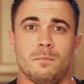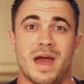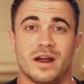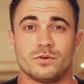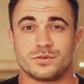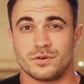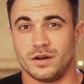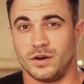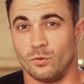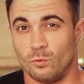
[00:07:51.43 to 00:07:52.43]
Macros
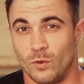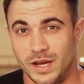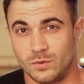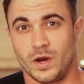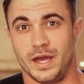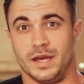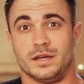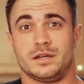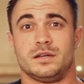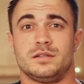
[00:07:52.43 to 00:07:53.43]
are a great
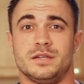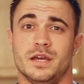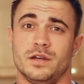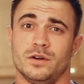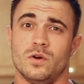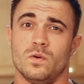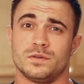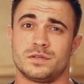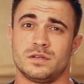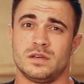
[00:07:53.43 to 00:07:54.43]
way to hit your
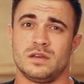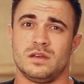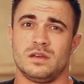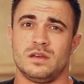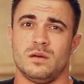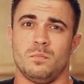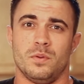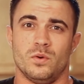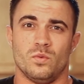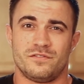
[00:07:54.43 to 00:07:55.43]
goals.
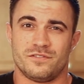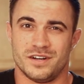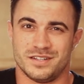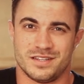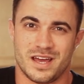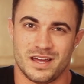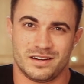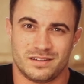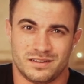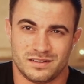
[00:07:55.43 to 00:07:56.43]
But what fun is
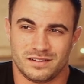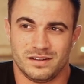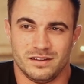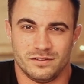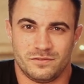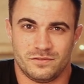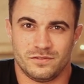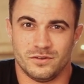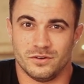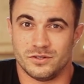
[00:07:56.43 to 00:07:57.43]
that
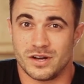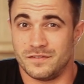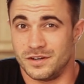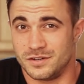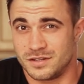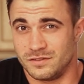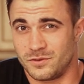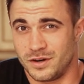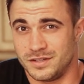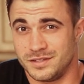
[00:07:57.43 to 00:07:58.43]
if you're driving
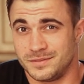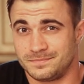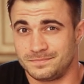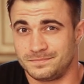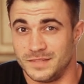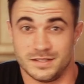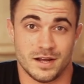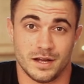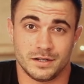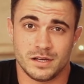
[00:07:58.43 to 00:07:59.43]
yourself crazy? It's
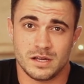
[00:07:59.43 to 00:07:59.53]
not.